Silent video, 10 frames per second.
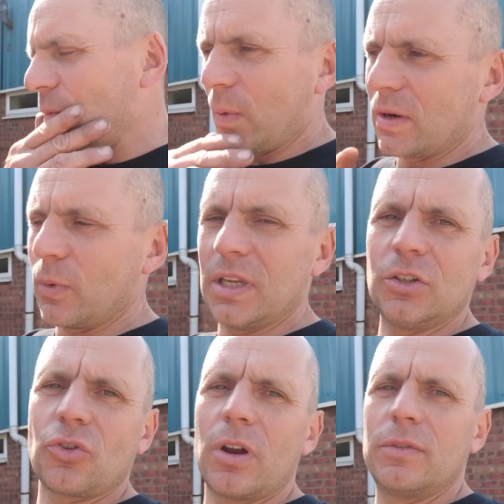When he
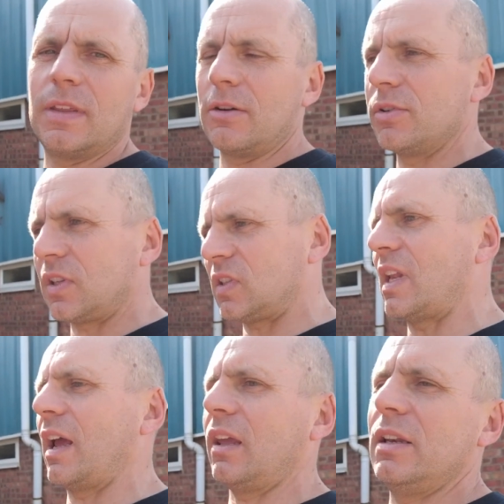drove it, there is a
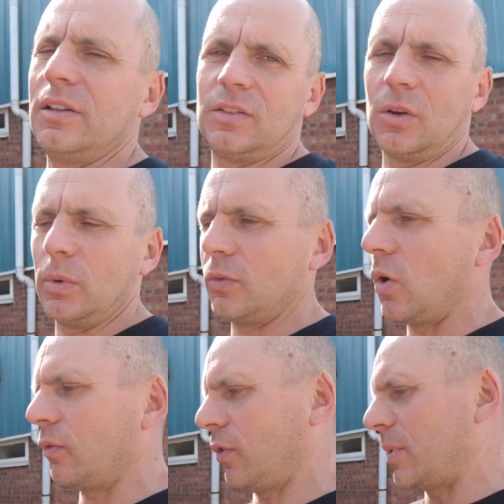snag in this that we've
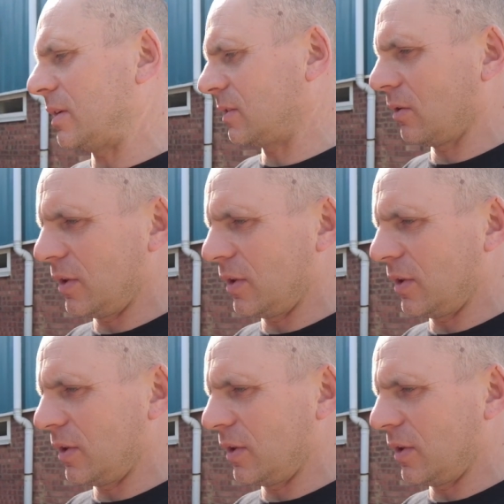got from it. So I